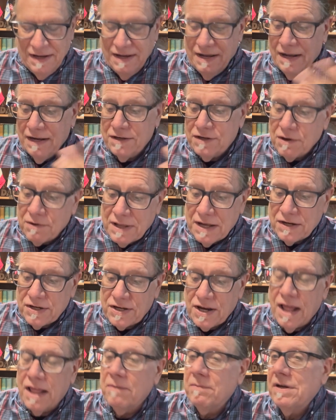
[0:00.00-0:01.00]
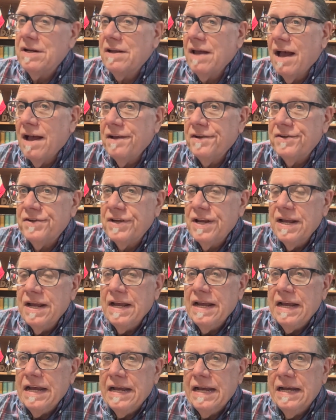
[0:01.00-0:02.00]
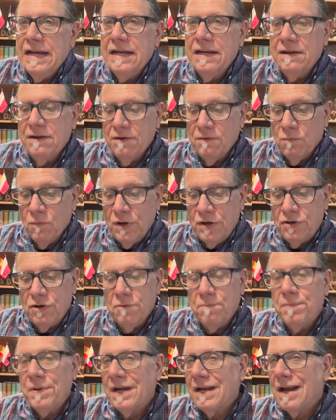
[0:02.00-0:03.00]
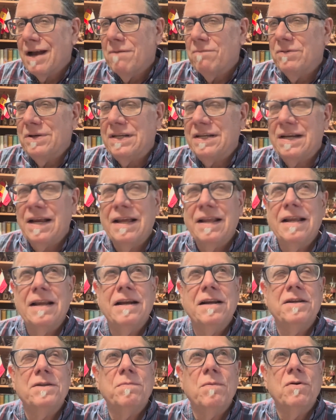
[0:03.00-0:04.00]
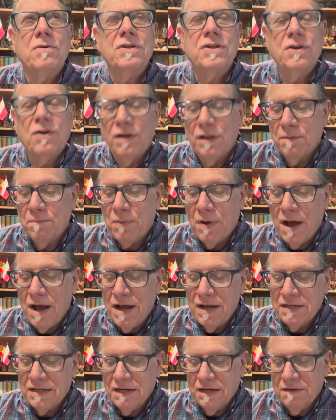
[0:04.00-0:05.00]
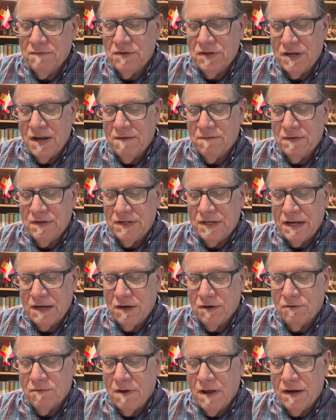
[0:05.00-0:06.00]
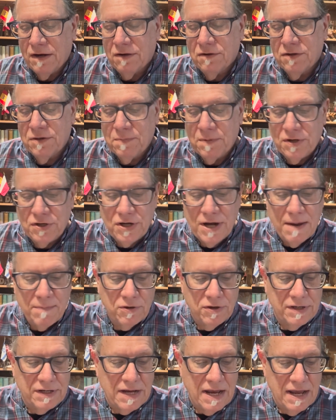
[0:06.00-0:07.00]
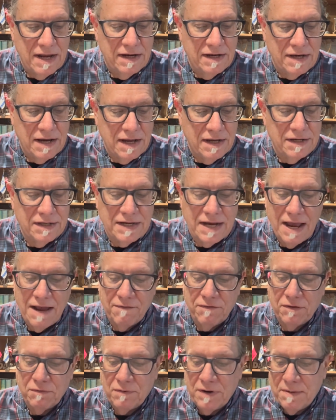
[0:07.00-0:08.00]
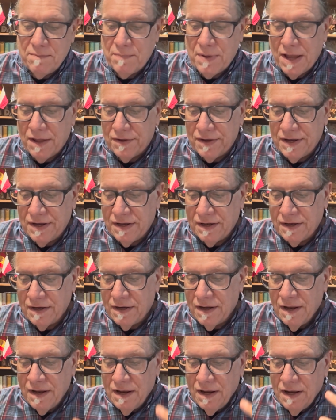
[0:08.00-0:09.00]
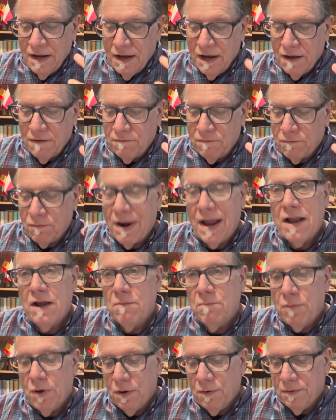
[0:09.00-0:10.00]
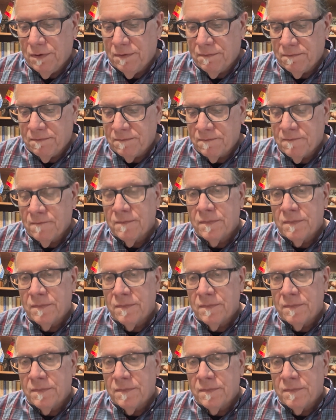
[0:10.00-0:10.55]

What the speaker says: And so then Solomon dies. And we do pick up, we say that it's mostly all the positive stuff in 2 Chronicles, but chapter 10 does have the rebellion of Rehoboam